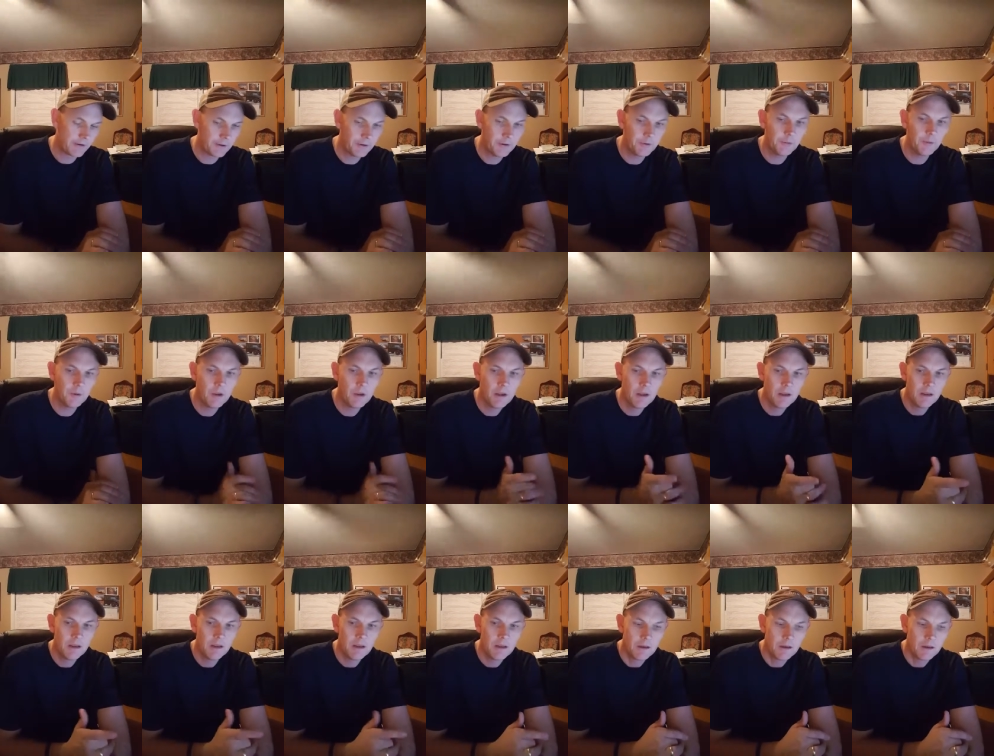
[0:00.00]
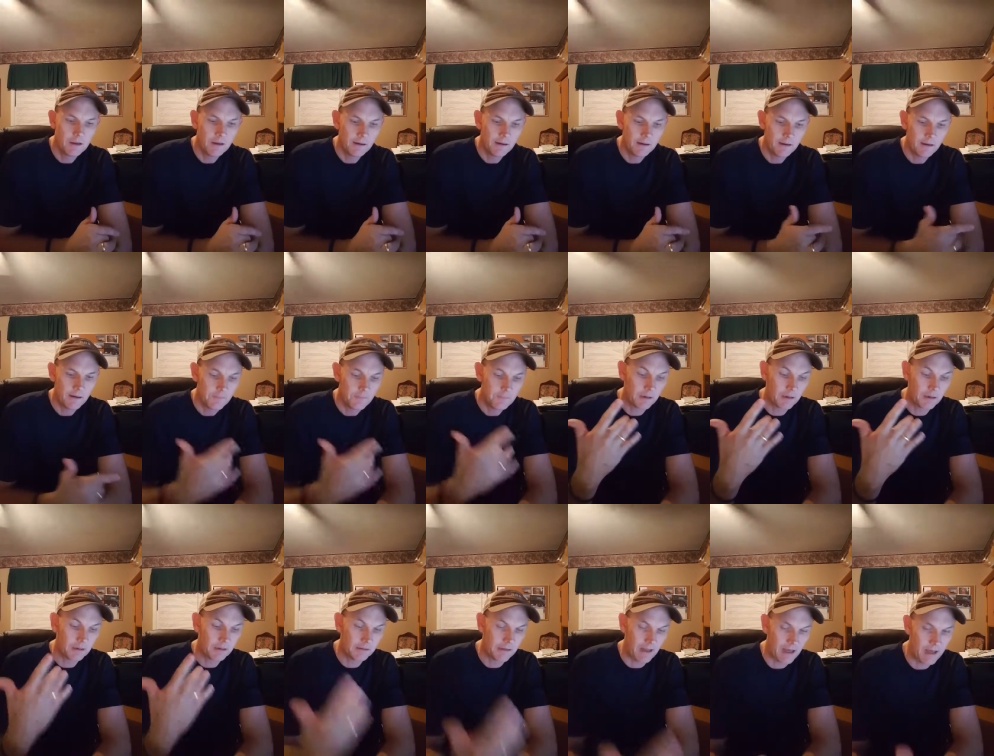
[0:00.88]
do.
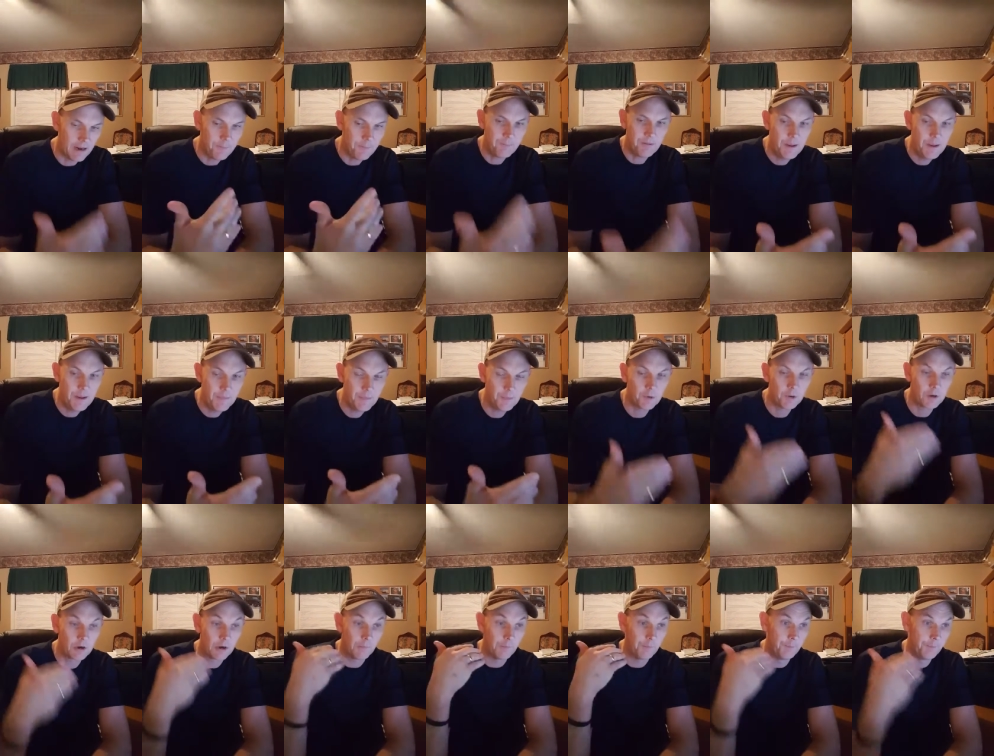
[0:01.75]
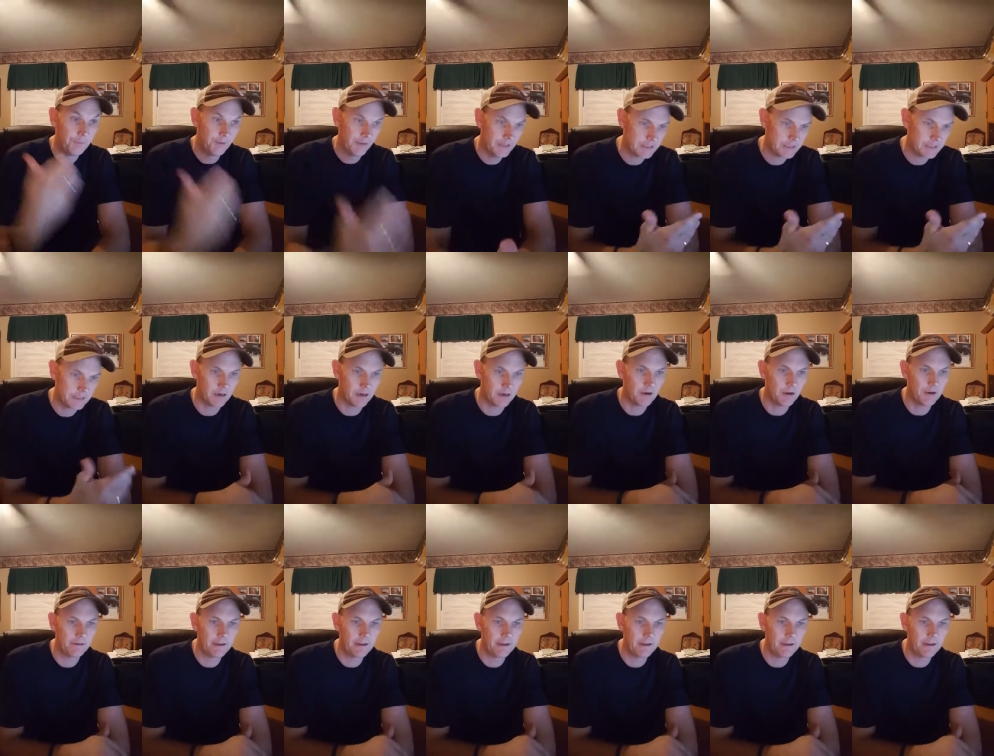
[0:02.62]
But a lot of people are busy all